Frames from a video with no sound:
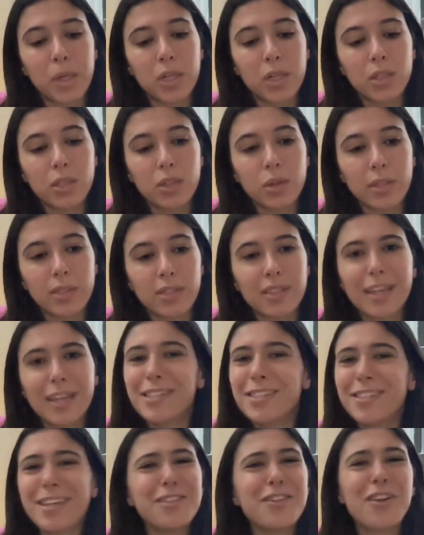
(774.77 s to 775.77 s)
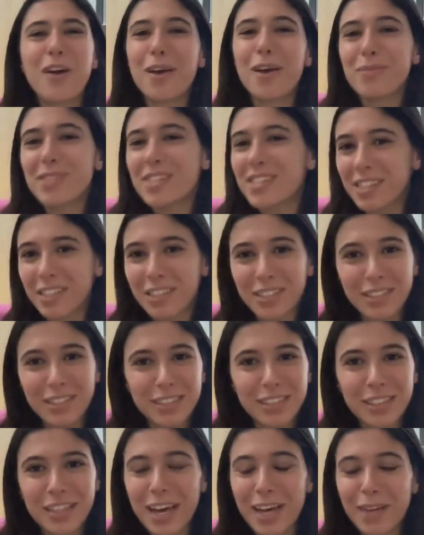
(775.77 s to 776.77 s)
So it's I'm
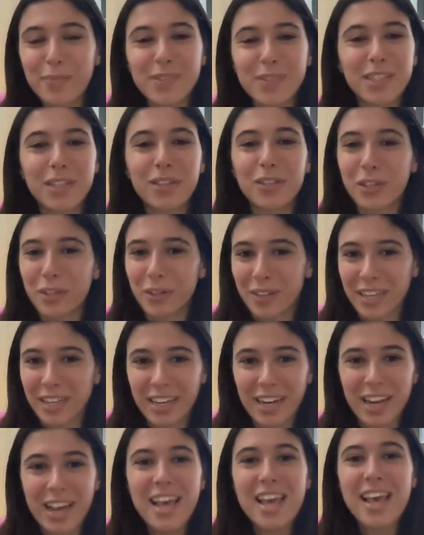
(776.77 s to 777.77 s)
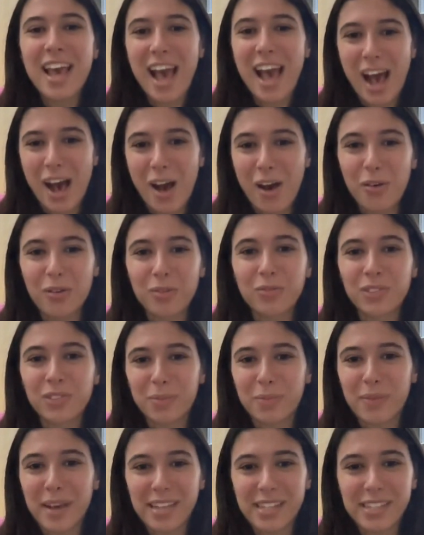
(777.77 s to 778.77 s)
still learning how to
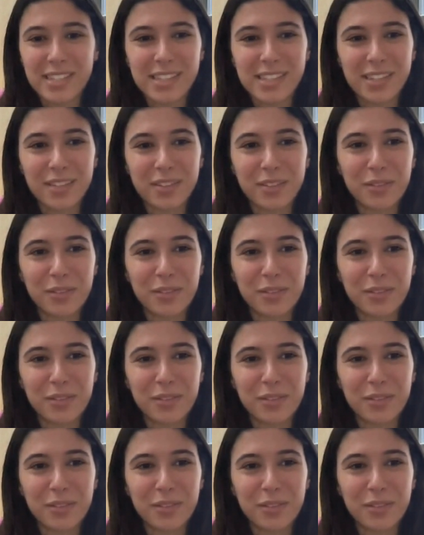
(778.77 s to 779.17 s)
best,